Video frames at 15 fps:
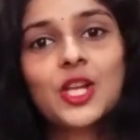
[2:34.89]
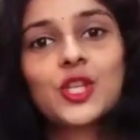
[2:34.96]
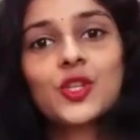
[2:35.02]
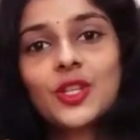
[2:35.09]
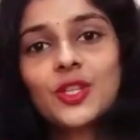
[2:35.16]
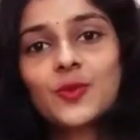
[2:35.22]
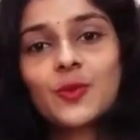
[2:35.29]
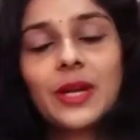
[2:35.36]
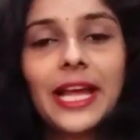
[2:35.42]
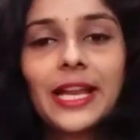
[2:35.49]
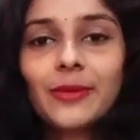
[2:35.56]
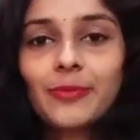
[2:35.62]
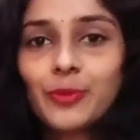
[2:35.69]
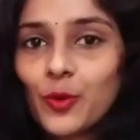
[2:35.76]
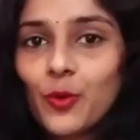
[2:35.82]
So this will
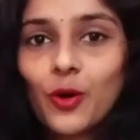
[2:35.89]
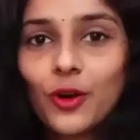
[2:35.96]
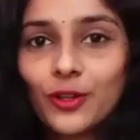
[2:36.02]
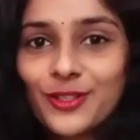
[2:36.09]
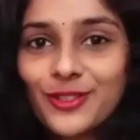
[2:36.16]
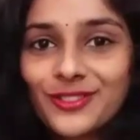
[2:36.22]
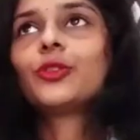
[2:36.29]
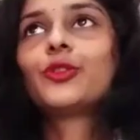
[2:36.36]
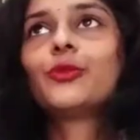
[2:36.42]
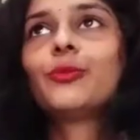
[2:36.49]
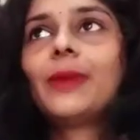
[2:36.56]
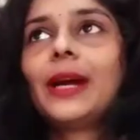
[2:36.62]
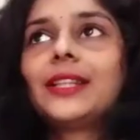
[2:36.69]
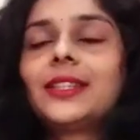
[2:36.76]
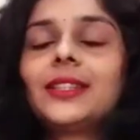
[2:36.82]
help you also. You
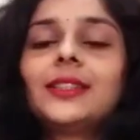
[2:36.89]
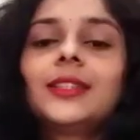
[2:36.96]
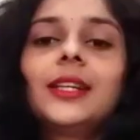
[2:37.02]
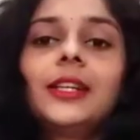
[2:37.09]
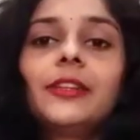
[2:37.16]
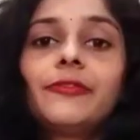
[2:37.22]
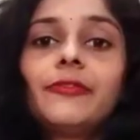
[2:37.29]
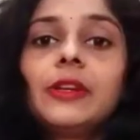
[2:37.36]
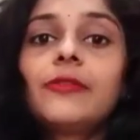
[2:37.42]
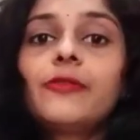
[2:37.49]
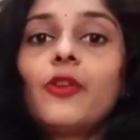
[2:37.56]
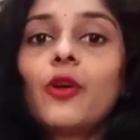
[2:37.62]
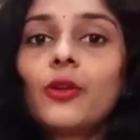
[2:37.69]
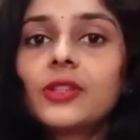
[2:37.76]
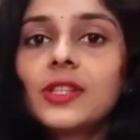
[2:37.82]
might think that if we
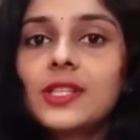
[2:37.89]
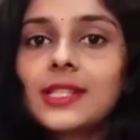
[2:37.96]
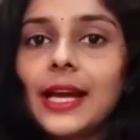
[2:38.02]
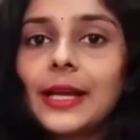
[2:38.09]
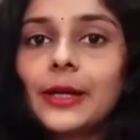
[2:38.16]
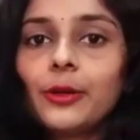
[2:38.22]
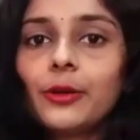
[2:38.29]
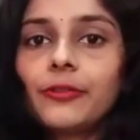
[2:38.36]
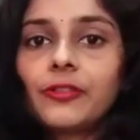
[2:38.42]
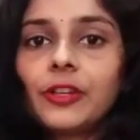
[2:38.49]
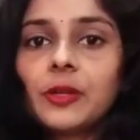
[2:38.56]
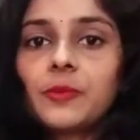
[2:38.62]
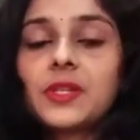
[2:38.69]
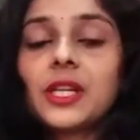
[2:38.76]
follow this kind of tips,